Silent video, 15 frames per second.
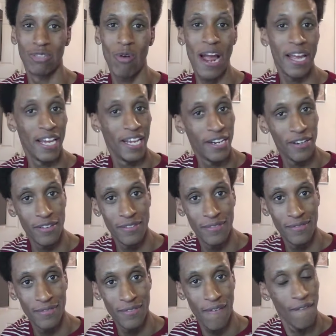right here,
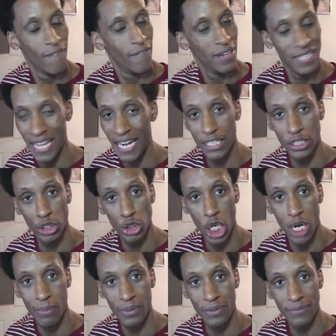ladies and
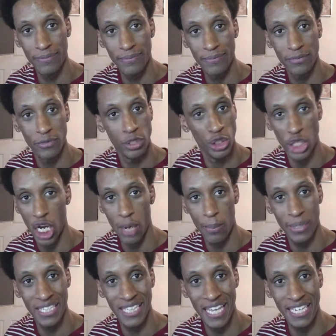gentlemen
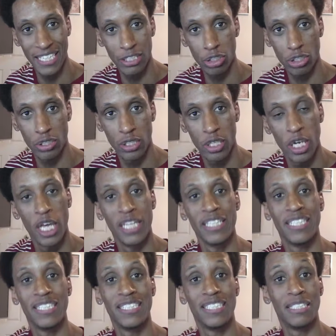and ladies,
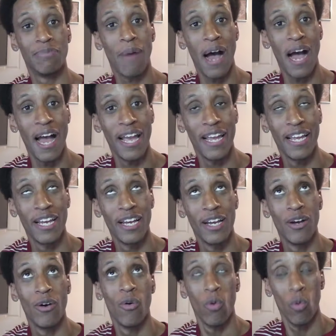this is my
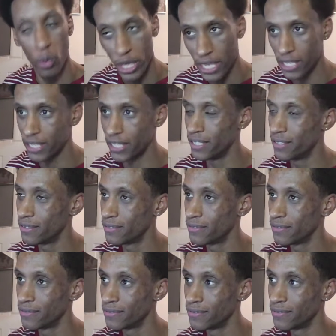weekly,
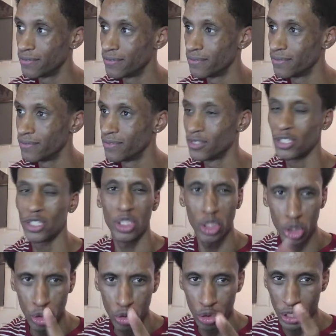
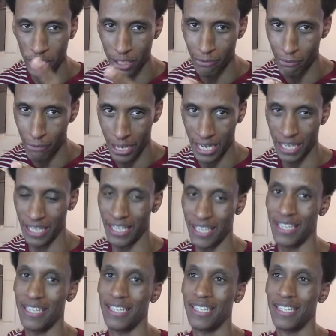usually weekly,